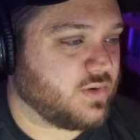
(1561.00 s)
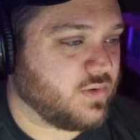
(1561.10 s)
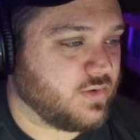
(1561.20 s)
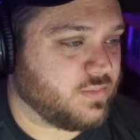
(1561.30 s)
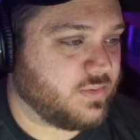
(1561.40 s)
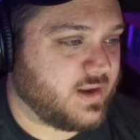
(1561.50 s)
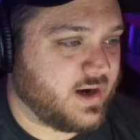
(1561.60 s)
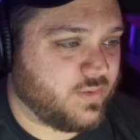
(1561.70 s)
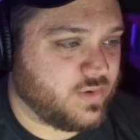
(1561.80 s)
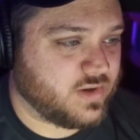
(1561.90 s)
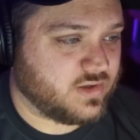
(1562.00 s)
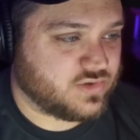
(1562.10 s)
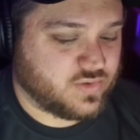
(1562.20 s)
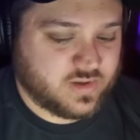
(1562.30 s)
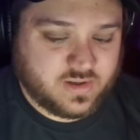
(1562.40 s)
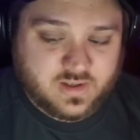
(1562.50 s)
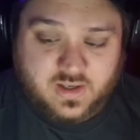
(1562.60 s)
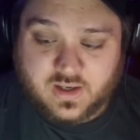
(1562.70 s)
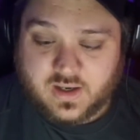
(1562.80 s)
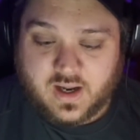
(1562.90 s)
group that I really enjoy,
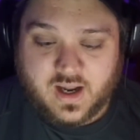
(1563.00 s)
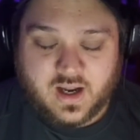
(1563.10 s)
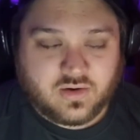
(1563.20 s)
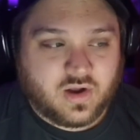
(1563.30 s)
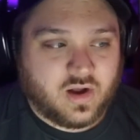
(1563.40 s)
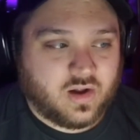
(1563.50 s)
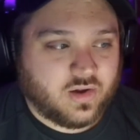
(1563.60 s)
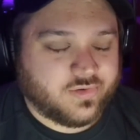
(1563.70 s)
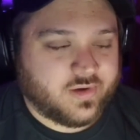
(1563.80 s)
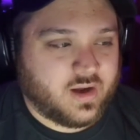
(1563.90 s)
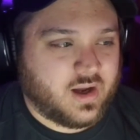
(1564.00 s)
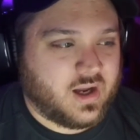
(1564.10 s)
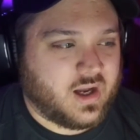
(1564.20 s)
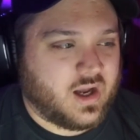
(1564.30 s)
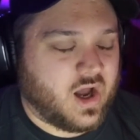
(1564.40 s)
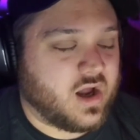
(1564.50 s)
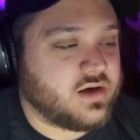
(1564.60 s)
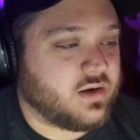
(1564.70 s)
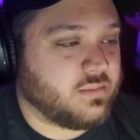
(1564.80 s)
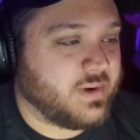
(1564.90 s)
called
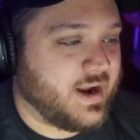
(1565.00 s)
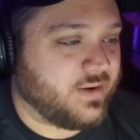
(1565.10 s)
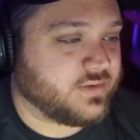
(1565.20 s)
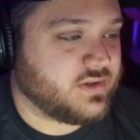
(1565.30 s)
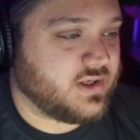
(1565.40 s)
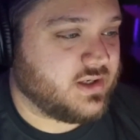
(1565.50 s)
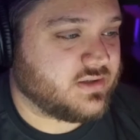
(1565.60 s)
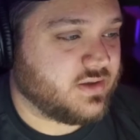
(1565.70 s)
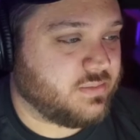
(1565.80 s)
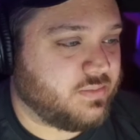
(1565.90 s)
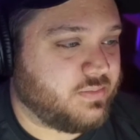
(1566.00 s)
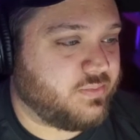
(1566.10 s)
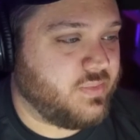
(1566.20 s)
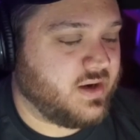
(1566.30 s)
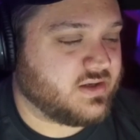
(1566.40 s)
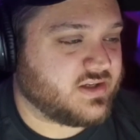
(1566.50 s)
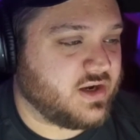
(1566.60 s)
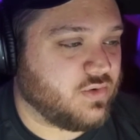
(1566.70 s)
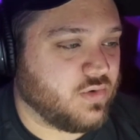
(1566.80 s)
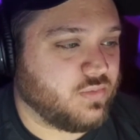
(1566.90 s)
Unbound. It is
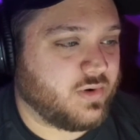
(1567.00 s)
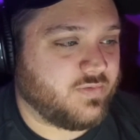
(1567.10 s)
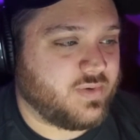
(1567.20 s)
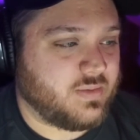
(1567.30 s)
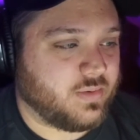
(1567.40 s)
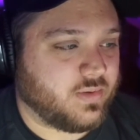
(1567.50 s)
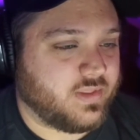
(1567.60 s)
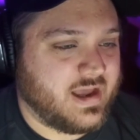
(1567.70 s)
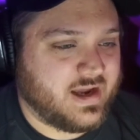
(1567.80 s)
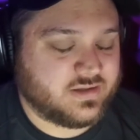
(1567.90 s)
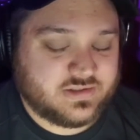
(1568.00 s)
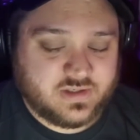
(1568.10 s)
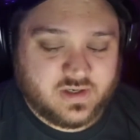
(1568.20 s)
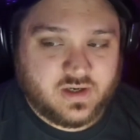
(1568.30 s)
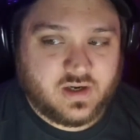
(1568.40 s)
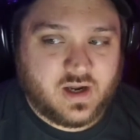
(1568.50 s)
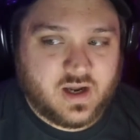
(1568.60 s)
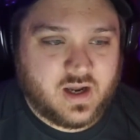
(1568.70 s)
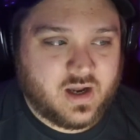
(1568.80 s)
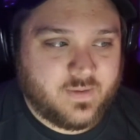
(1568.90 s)
a group of people that
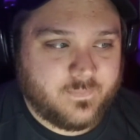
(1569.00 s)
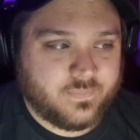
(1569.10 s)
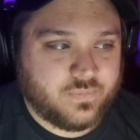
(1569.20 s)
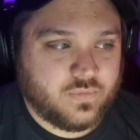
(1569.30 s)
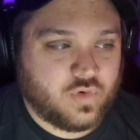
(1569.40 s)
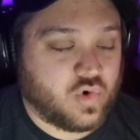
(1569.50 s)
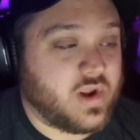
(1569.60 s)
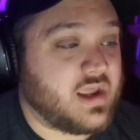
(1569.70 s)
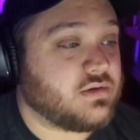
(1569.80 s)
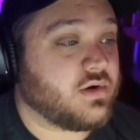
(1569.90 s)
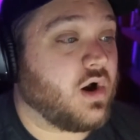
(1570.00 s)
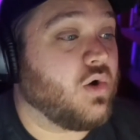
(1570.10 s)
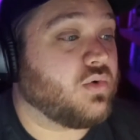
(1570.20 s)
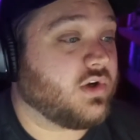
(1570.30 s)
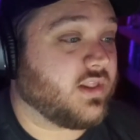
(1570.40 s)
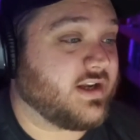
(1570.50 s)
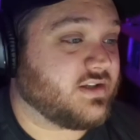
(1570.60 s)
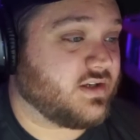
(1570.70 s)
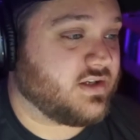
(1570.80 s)
create their own collected